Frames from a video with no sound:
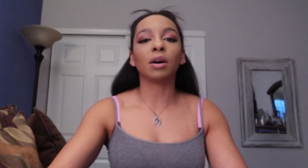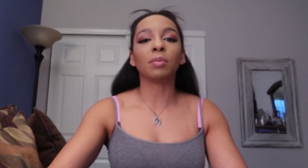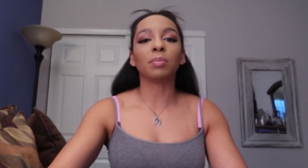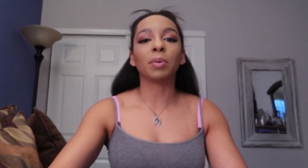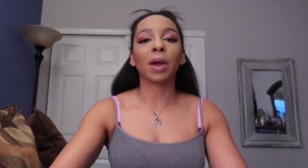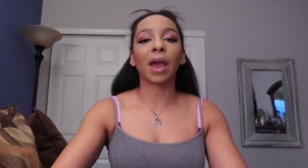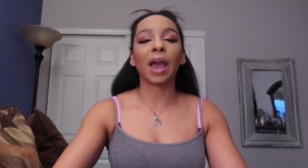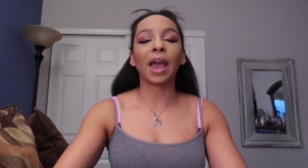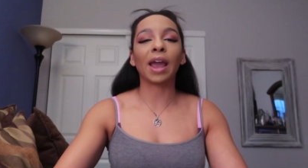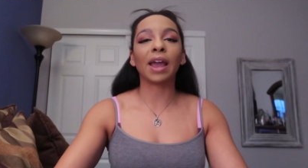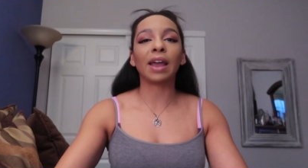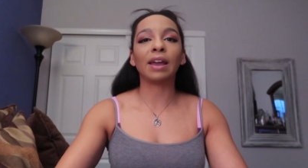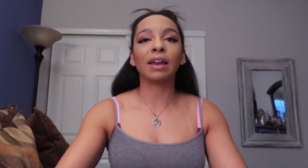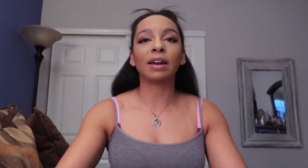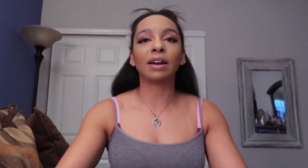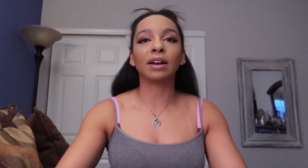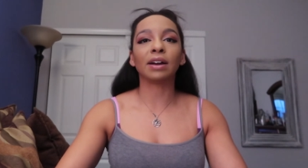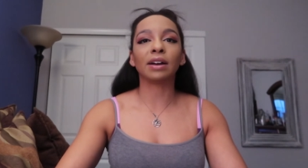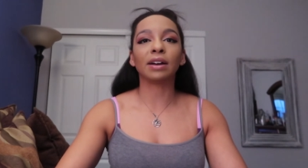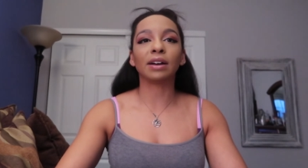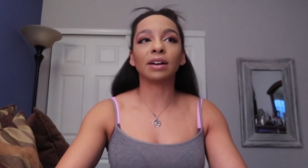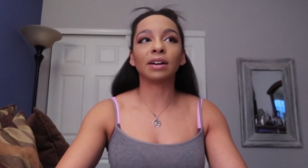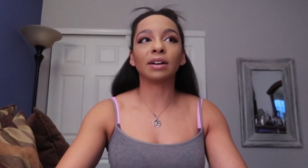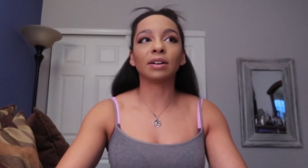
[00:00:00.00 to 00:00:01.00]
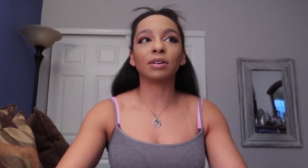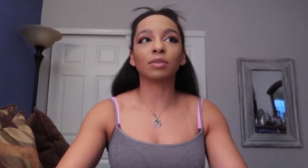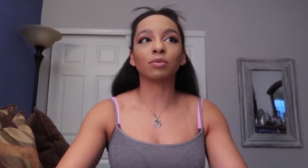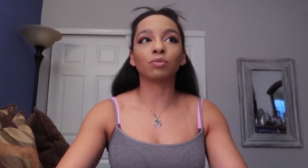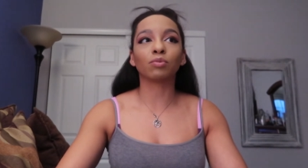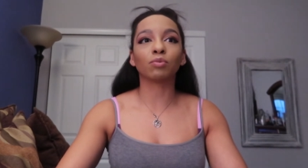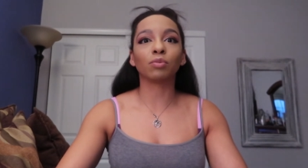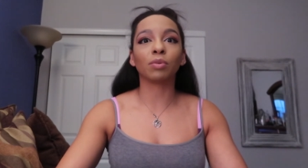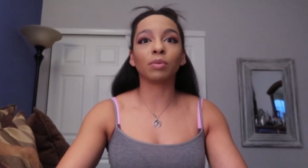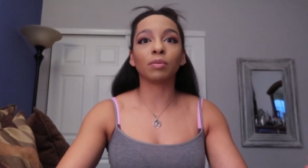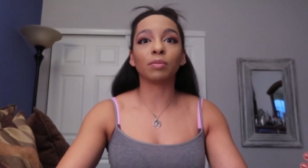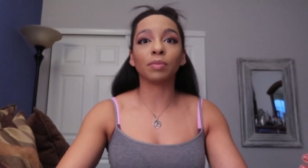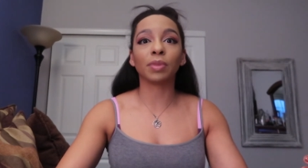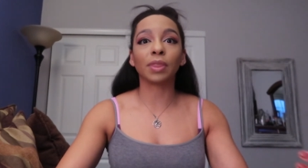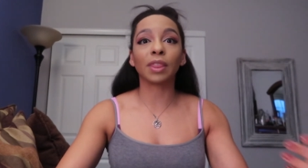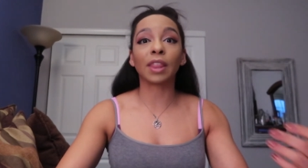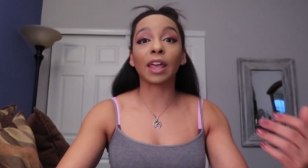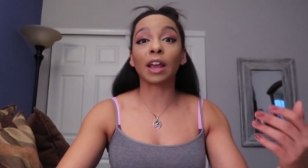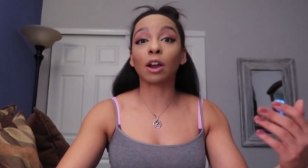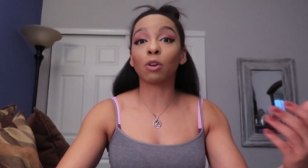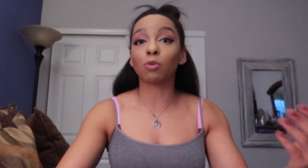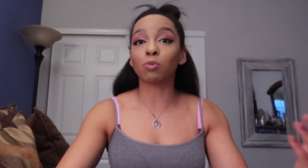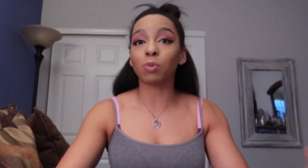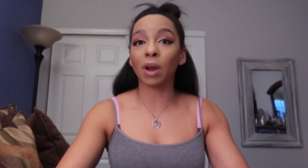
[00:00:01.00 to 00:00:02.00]
pay
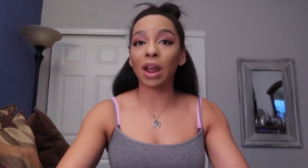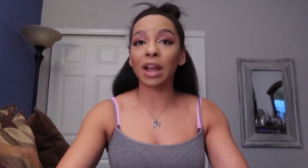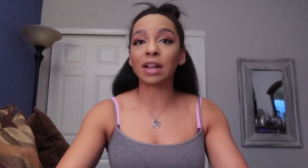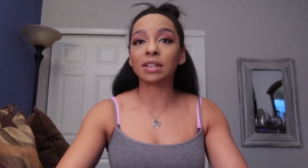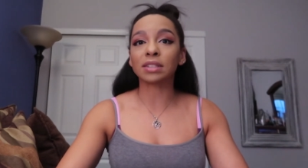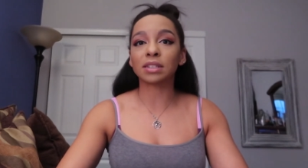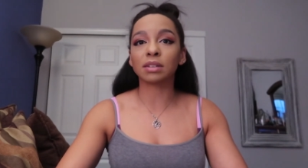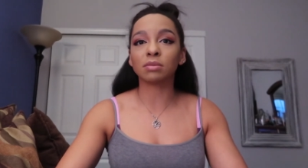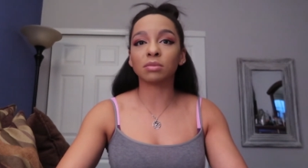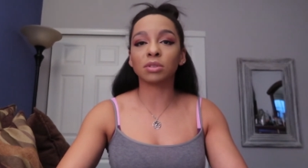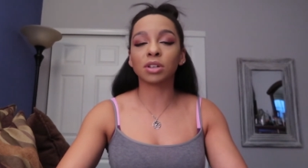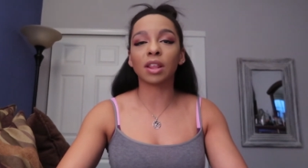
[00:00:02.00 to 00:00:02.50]
like a ransom